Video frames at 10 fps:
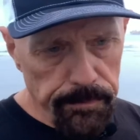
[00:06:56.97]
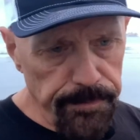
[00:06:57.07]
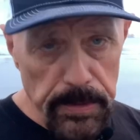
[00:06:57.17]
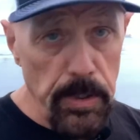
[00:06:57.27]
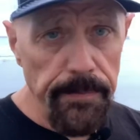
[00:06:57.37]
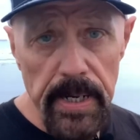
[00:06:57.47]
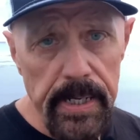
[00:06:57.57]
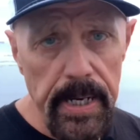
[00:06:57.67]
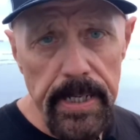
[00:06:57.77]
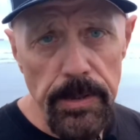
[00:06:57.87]
fishing
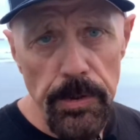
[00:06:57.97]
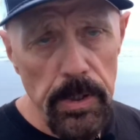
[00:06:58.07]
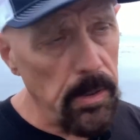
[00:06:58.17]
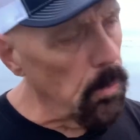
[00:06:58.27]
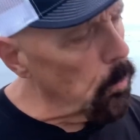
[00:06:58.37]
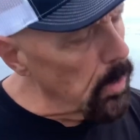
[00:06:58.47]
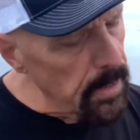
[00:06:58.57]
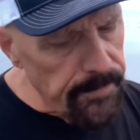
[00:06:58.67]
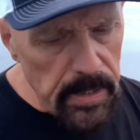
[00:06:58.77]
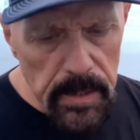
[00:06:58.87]
vacation or
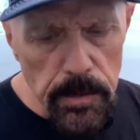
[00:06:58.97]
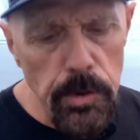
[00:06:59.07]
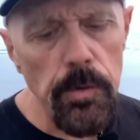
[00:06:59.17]
whatever else